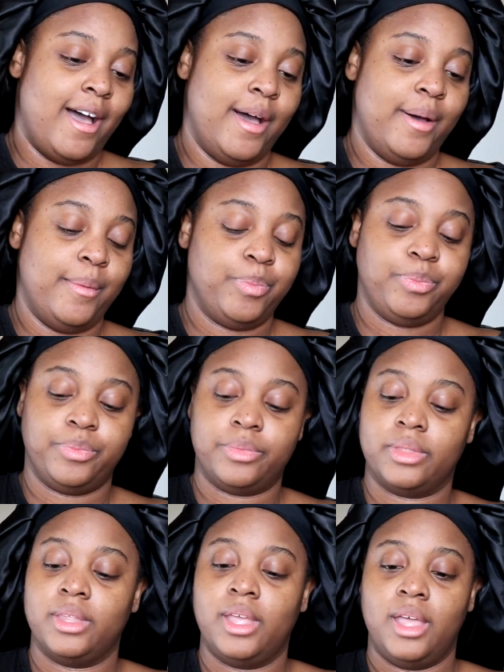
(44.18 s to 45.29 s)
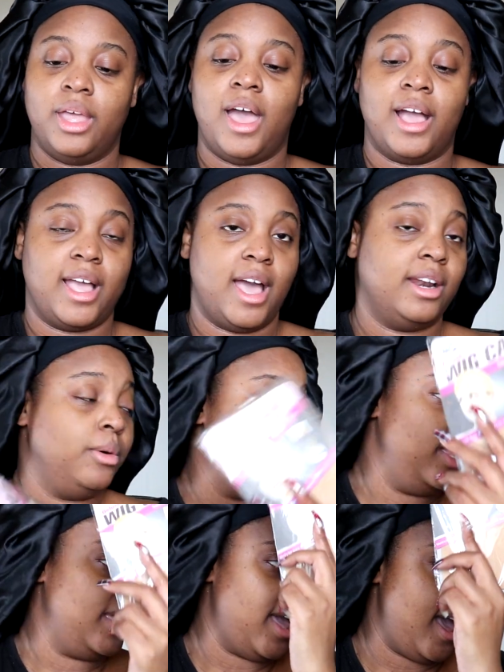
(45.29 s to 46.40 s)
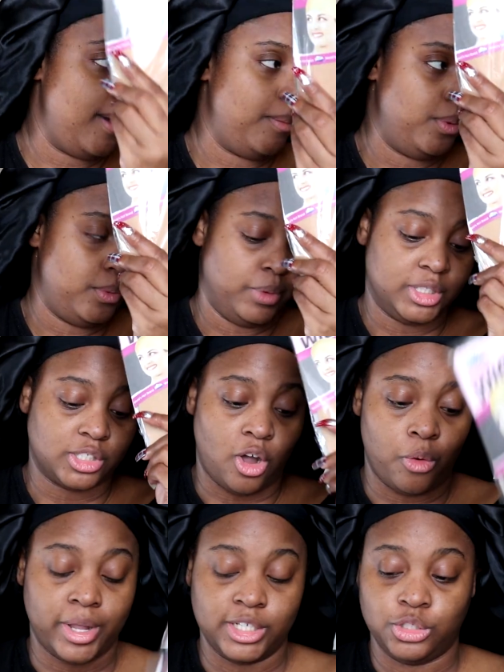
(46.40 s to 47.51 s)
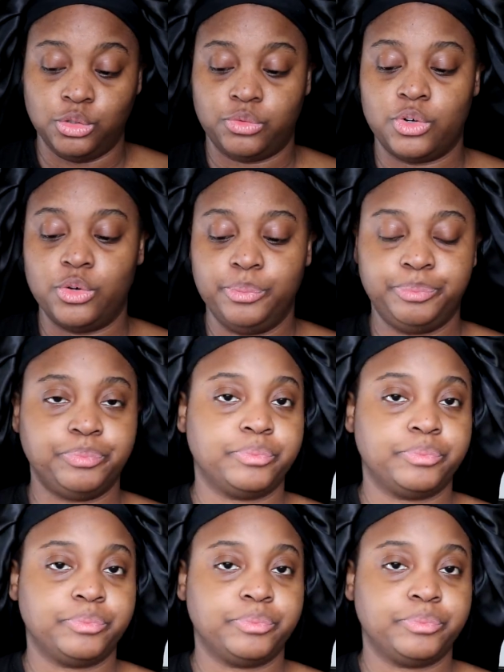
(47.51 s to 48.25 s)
um, I got a wig cap, which is always useful.